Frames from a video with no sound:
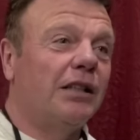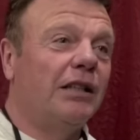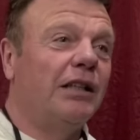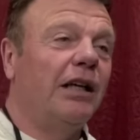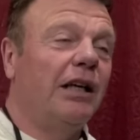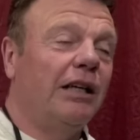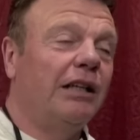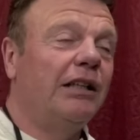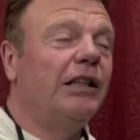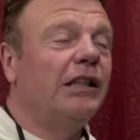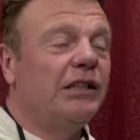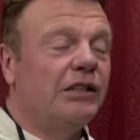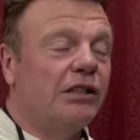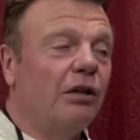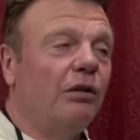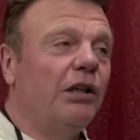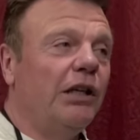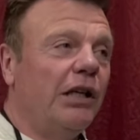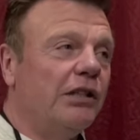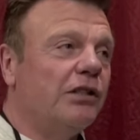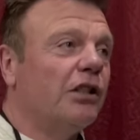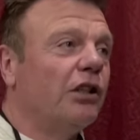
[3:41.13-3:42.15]
And
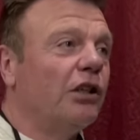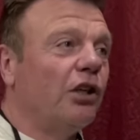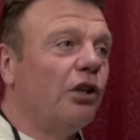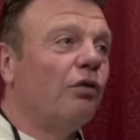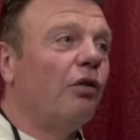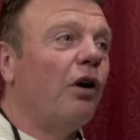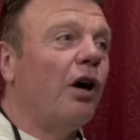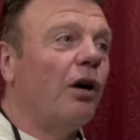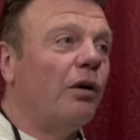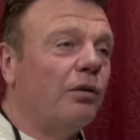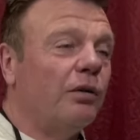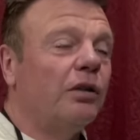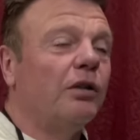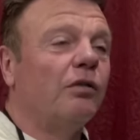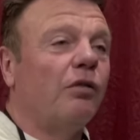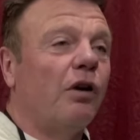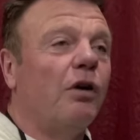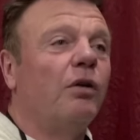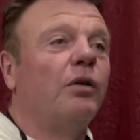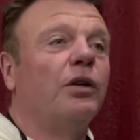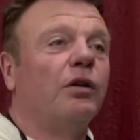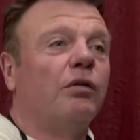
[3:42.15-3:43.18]
it's going to grow and
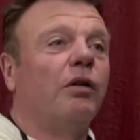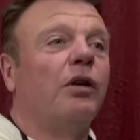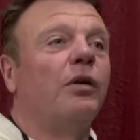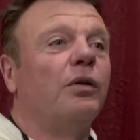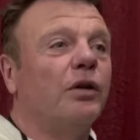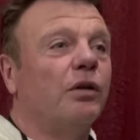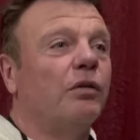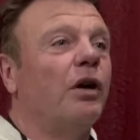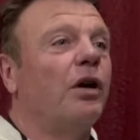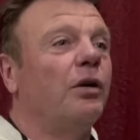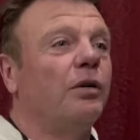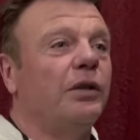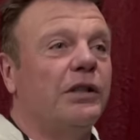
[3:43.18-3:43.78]
grow and grow and grow.